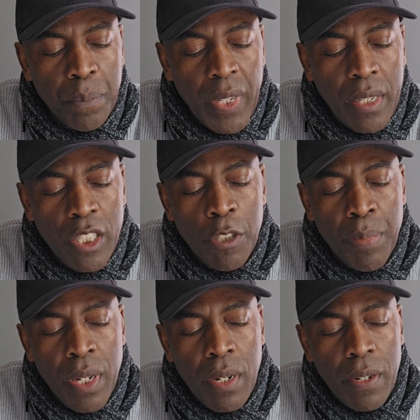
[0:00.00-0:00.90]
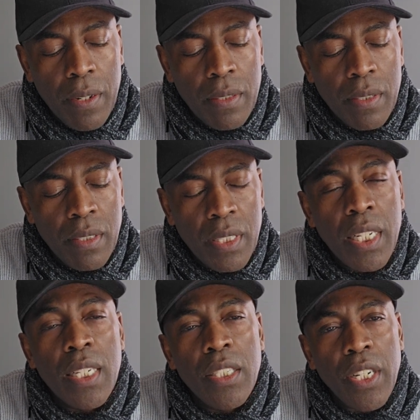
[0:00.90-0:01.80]
this speaker,
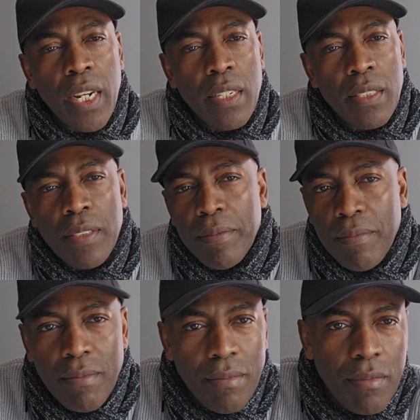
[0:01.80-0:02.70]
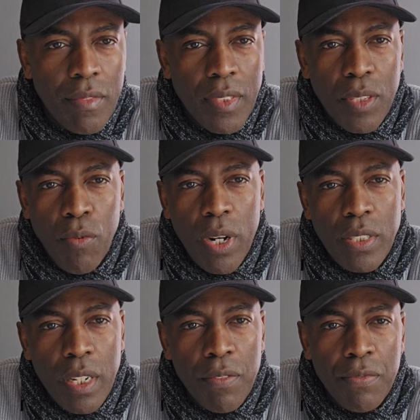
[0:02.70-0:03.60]
T.D. Jakes, once
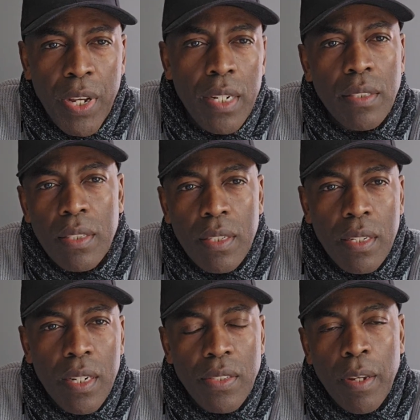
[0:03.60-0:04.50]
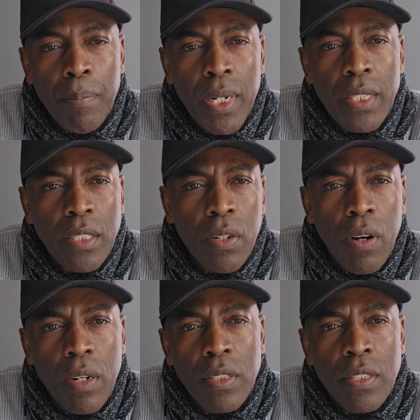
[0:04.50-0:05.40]
said, Fate is the ability to
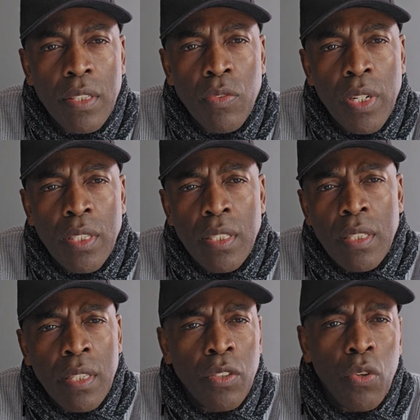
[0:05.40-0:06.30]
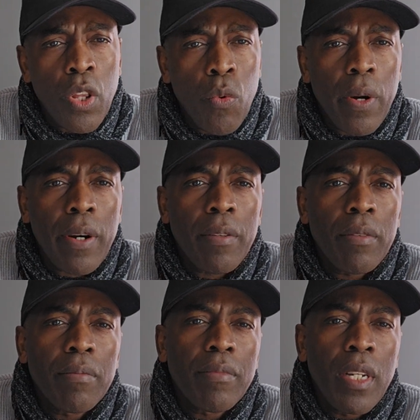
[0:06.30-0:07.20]
call things into existence and though they were.
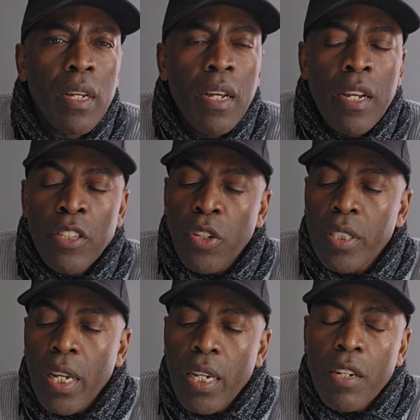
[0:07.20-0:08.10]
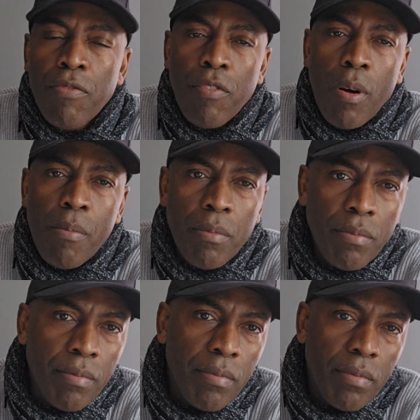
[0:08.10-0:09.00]
So you take it from
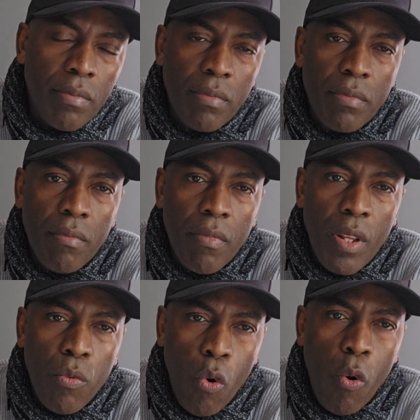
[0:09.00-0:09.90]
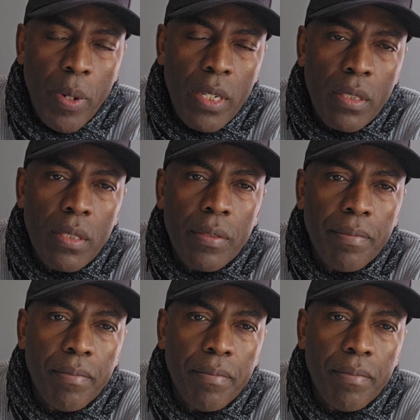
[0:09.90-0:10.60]
Romans